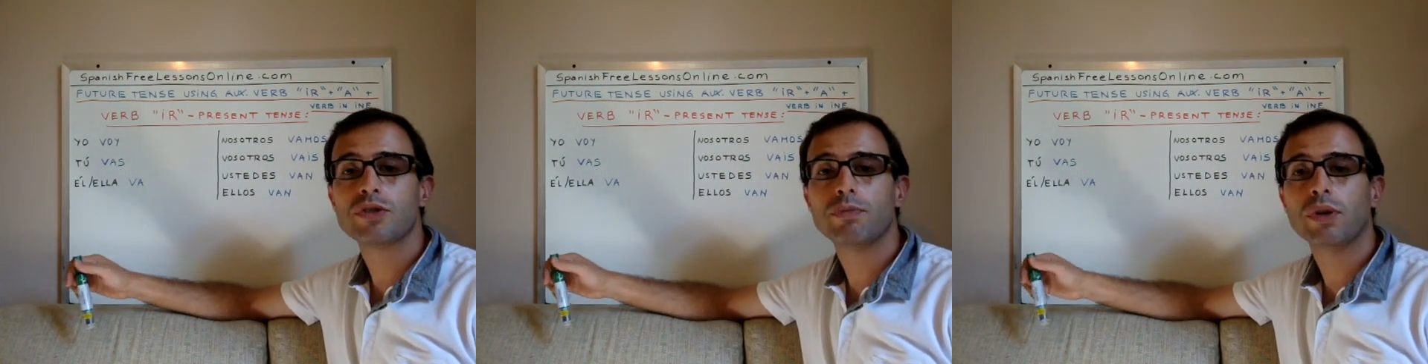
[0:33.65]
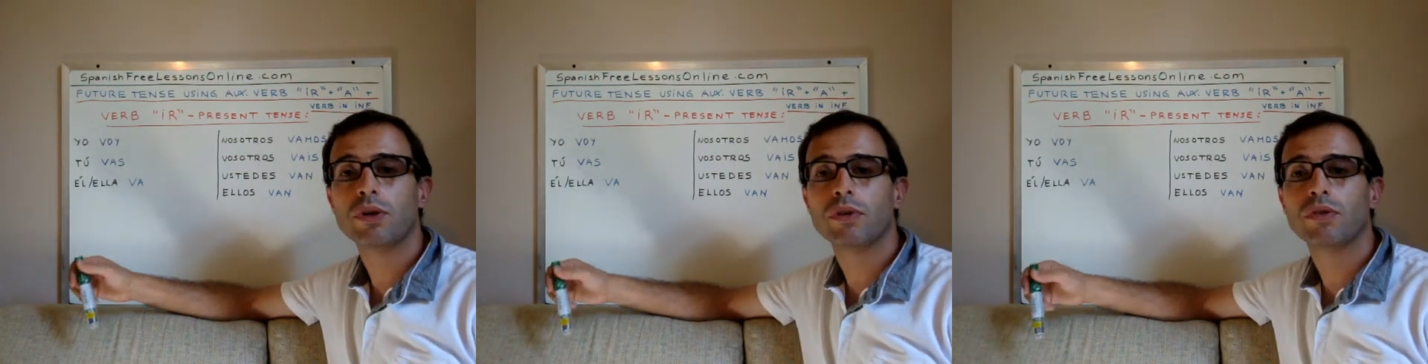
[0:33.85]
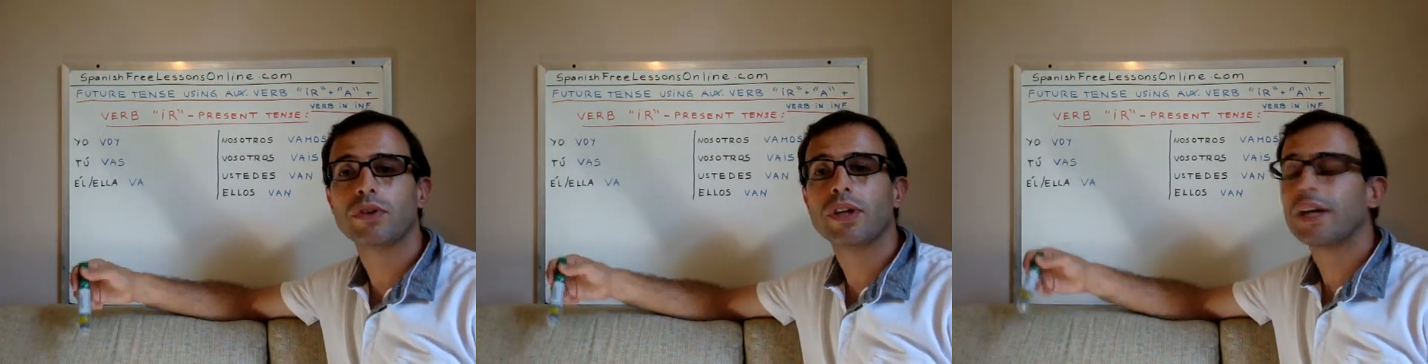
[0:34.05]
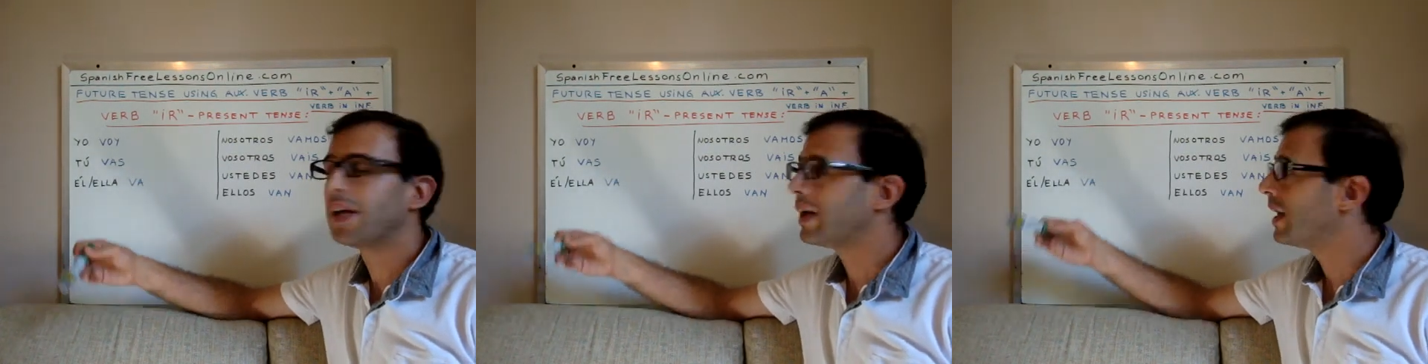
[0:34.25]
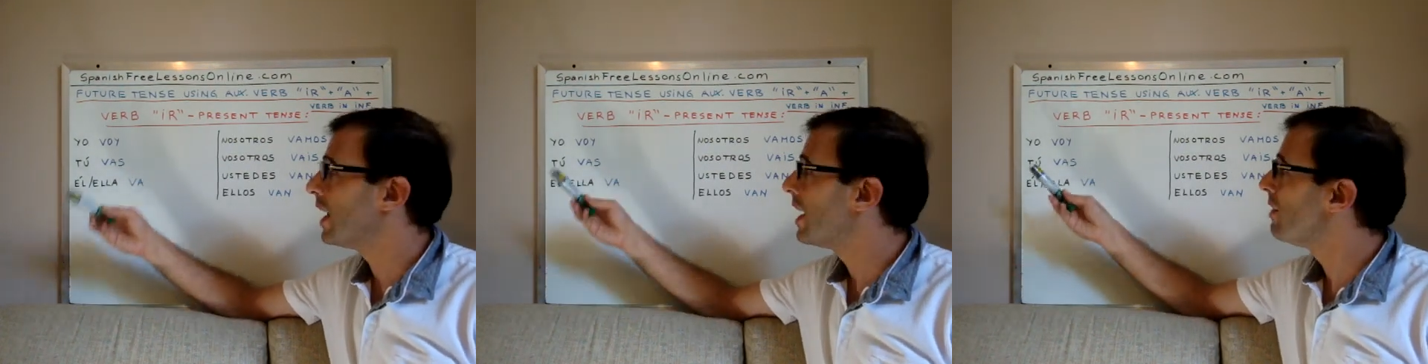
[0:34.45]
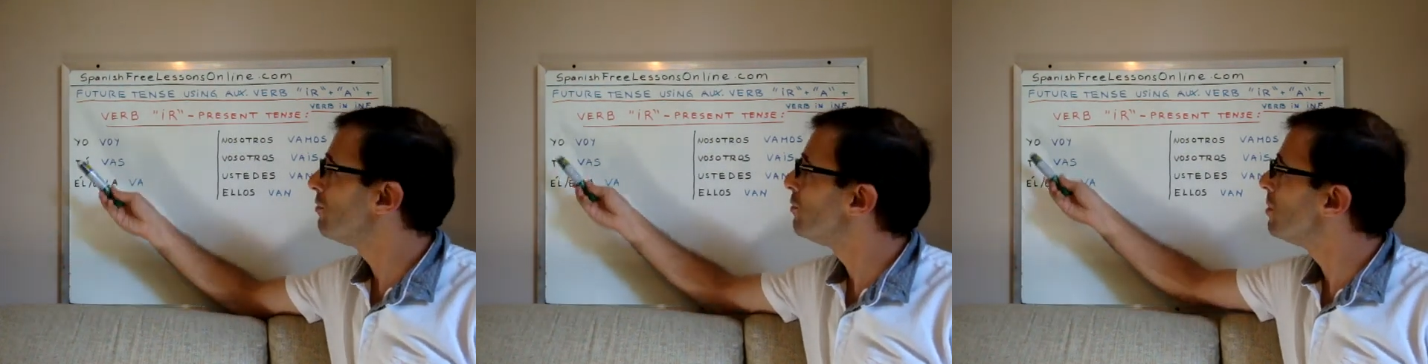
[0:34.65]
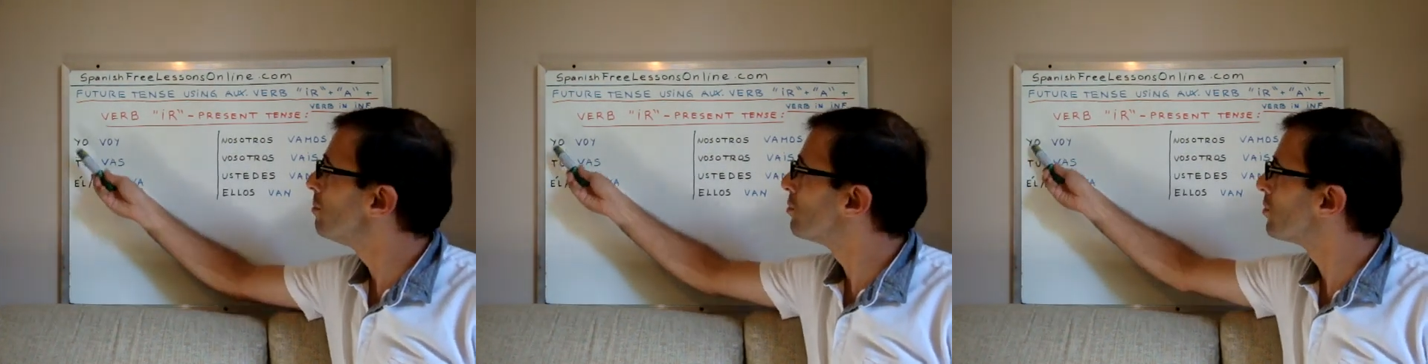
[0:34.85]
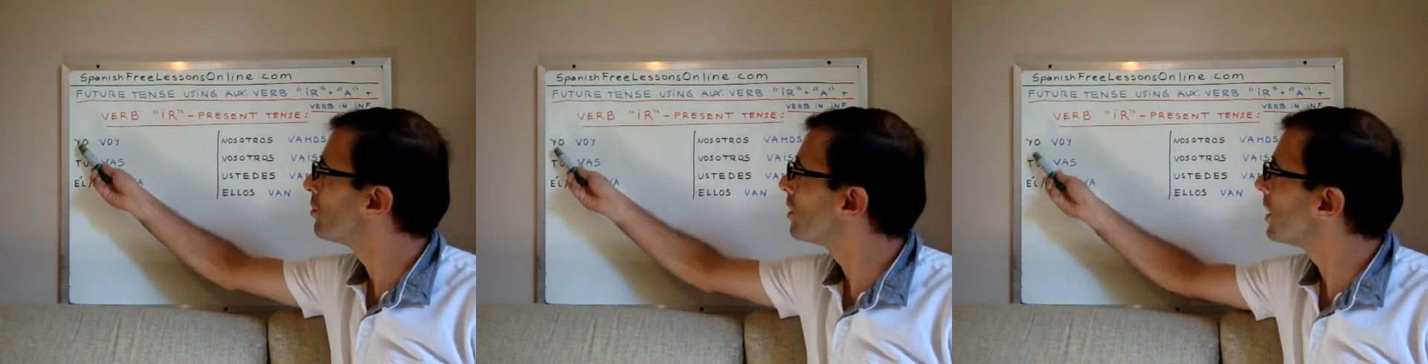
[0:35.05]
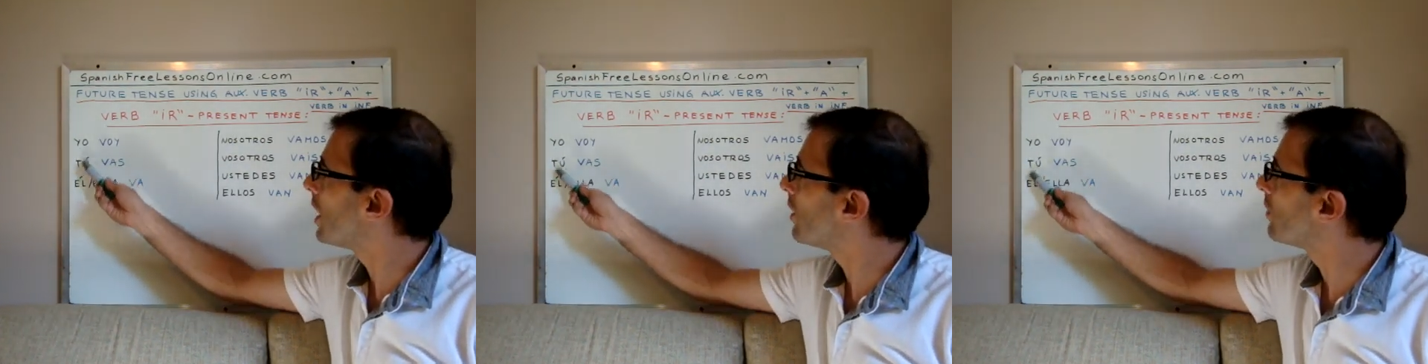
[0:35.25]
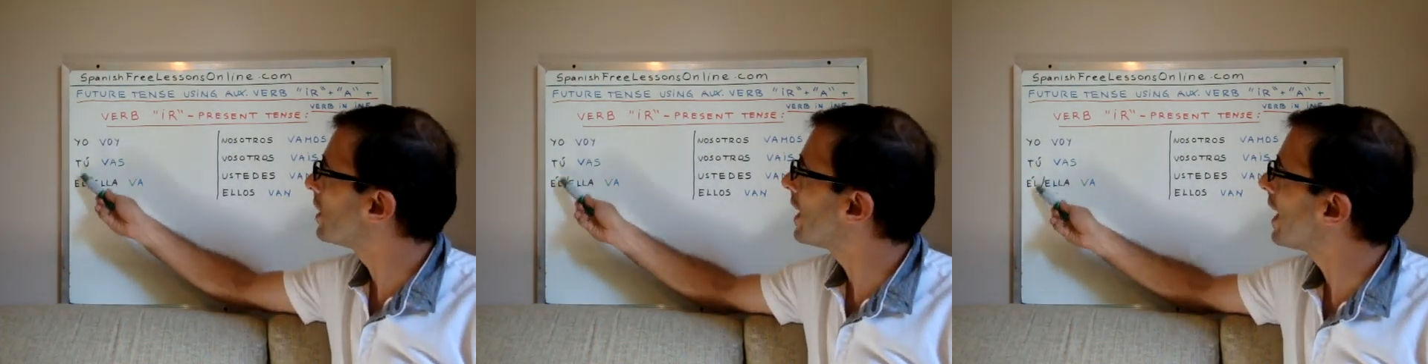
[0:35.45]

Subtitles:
because every pronoun